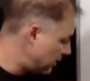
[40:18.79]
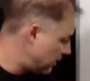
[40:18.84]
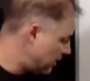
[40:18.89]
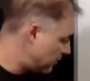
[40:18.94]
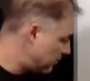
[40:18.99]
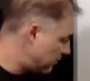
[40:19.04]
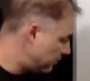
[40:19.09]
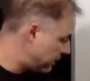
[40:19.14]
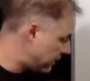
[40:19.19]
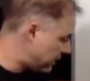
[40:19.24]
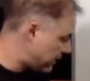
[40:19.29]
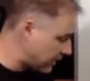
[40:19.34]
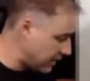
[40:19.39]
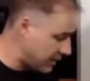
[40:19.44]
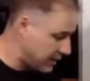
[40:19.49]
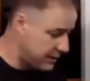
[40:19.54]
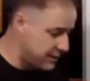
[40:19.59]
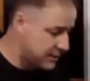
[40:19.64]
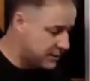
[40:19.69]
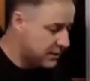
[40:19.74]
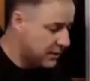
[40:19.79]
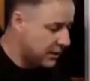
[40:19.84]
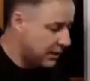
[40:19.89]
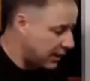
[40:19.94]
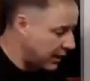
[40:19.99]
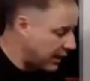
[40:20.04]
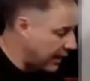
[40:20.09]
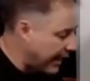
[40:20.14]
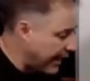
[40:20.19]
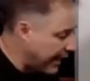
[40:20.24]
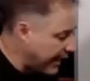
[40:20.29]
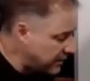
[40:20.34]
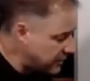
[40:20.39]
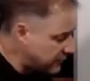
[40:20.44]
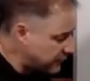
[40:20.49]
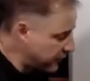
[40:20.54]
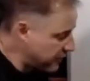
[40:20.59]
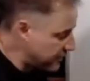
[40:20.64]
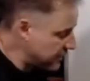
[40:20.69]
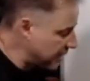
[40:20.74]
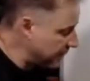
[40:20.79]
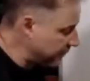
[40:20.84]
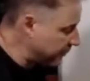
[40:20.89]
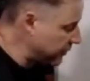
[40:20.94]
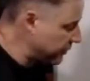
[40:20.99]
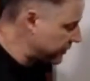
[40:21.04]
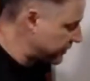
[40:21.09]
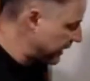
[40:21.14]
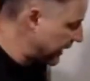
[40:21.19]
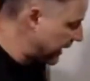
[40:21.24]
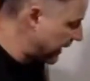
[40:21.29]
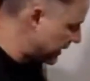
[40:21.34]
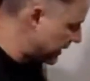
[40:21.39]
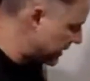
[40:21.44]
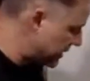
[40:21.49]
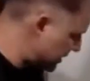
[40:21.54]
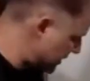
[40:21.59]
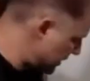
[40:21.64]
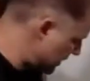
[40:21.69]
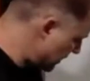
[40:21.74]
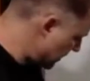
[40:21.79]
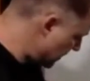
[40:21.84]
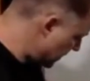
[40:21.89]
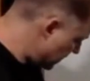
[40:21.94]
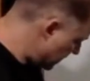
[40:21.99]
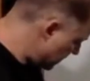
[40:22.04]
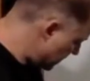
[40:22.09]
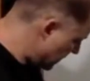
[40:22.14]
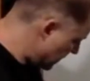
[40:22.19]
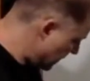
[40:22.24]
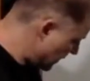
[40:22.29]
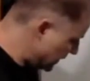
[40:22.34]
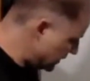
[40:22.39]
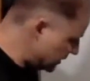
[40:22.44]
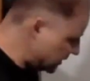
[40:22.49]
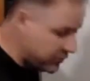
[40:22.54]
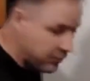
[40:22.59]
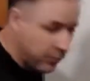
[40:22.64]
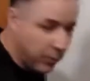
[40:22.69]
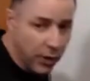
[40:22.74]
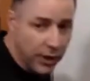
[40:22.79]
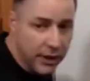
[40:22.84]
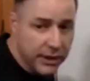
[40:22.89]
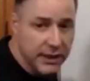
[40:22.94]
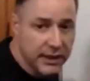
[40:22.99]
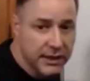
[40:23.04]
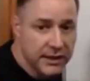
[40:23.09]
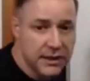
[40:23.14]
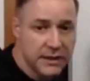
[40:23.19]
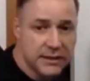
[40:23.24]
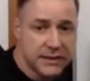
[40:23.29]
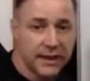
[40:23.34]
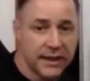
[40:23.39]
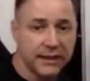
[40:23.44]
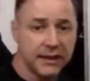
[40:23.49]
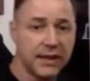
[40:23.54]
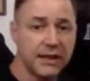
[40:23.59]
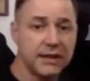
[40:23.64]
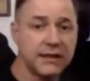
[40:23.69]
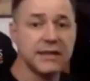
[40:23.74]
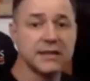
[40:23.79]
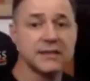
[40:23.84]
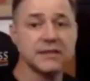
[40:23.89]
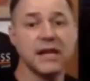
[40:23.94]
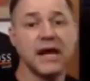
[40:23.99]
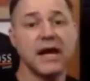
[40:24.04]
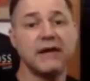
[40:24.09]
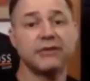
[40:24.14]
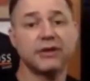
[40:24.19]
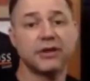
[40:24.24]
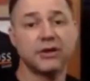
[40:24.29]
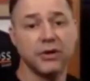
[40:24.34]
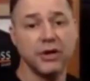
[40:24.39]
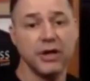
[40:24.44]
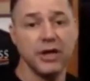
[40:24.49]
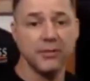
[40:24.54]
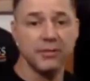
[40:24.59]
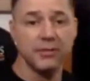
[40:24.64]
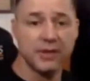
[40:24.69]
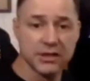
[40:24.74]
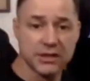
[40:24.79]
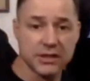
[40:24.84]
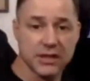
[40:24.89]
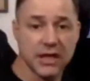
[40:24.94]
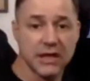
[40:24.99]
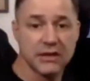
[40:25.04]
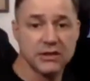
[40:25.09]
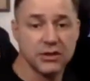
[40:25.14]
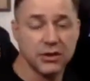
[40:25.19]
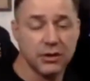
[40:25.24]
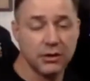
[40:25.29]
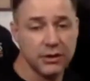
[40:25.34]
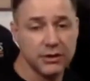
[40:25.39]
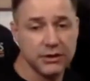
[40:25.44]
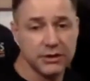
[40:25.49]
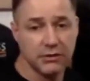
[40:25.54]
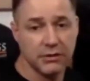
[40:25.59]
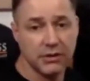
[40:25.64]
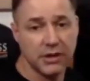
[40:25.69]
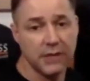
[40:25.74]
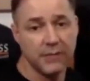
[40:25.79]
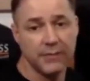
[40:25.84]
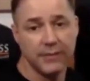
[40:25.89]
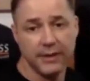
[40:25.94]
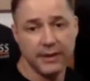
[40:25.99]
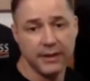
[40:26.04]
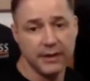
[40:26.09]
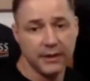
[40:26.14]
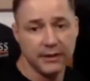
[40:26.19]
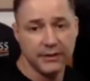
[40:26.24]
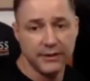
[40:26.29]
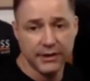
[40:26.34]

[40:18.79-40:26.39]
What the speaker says: Because Heinz, for example, said this morning that he said that he doesn't have a career because he has his own company, and I think